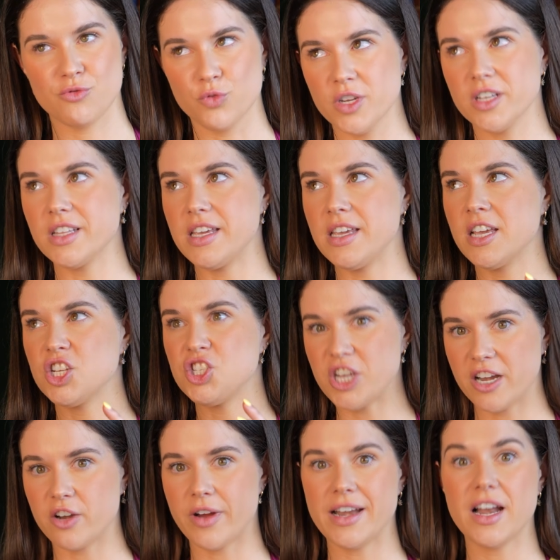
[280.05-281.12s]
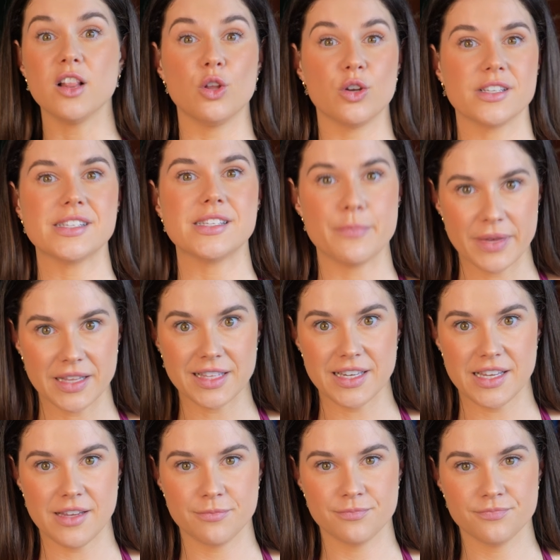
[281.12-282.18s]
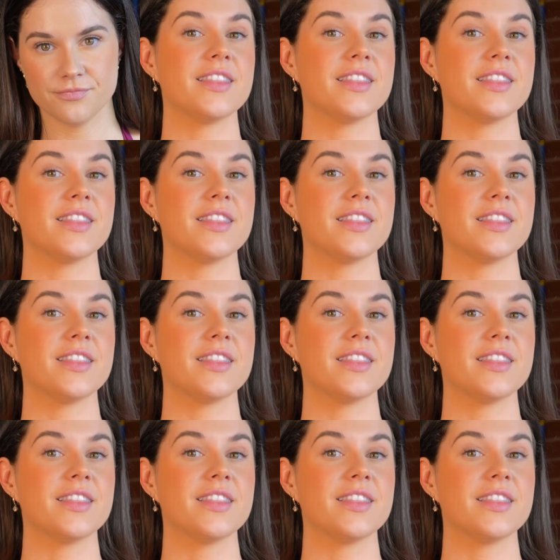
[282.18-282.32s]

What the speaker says: really generate a lot of stability.